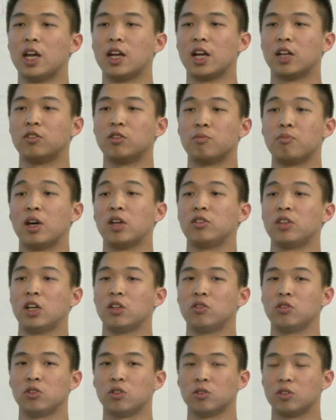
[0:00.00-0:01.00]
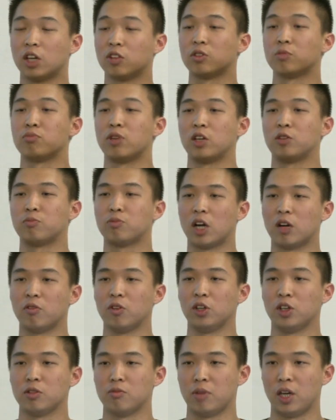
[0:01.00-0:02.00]
and that's the best answer, that's the best profit
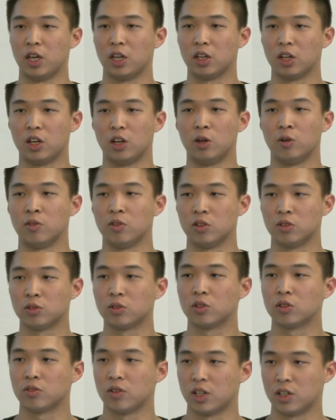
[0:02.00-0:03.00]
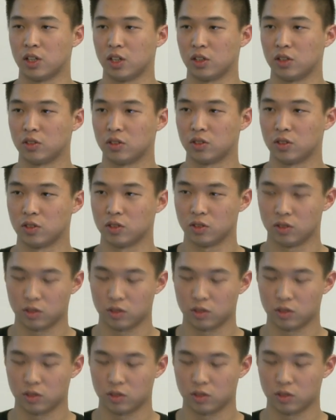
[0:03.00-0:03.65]
you can make over these course of n days.